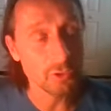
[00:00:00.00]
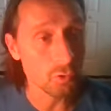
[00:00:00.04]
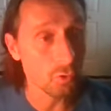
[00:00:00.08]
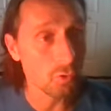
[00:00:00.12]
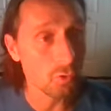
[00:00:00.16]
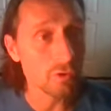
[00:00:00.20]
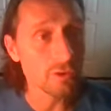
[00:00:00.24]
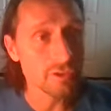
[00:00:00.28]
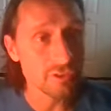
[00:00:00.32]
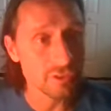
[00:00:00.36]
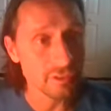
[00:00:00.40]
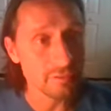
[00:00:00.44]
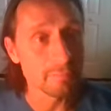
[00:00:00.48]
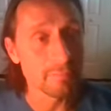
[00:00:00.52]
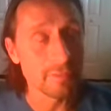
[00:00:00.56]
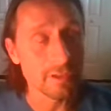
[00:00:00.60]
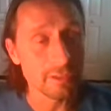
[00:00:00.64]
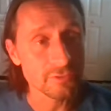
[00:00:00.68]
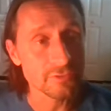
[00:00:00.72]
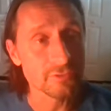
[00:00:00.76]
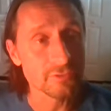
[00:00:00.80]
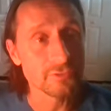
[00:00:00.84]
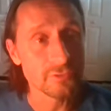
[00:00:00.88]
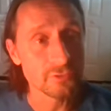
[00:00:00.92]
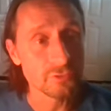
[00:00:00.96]
corset
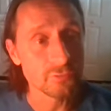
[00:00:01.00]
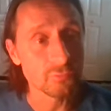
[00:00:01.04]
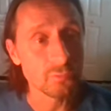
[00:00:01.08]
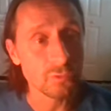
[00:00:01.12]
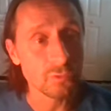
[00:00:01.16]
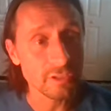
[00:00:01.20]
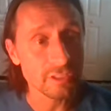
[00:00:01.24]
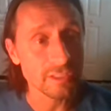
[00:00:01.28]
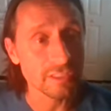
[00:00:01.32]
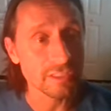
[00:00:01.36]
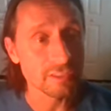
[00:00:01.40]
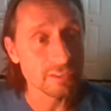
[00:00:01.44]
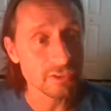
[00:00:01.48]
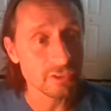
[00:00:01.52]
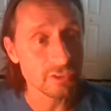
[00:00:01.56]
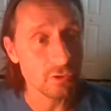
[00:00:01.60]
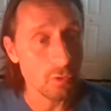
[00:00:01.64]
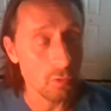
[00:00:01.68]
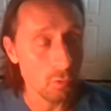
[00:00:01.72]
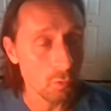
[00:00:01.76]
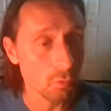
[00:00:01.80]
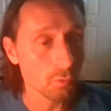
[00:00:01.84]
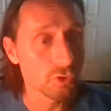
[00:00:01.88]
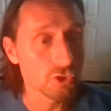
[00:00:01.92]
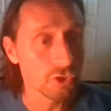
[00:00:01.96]
muscles are working to
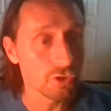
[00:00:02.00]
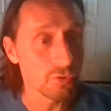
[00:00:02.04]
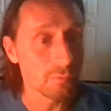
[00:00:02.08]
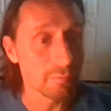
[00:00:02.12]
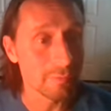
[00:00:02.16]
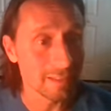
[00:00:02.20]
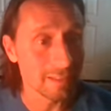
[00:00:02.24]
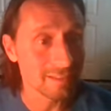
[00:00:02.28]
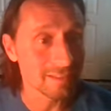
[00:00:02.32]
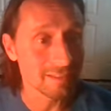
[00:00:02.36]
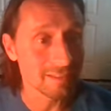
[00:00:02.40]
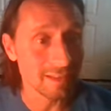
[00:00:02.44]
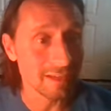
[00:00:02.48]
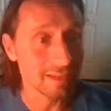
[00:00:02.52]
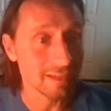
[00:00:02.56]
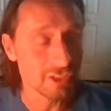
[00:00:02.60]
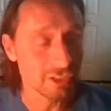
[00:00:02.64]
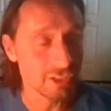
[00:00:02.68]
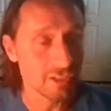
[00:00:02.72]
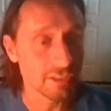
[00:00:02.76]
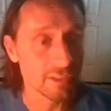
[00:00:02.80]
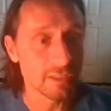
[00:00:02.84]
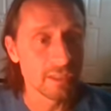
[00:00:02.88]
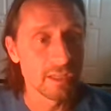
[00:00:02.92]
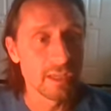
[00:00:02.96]
hold your
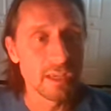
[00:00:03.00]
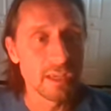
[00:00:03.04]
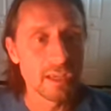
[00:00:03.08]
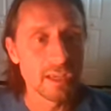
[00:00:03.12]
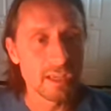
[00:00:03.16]
midsection,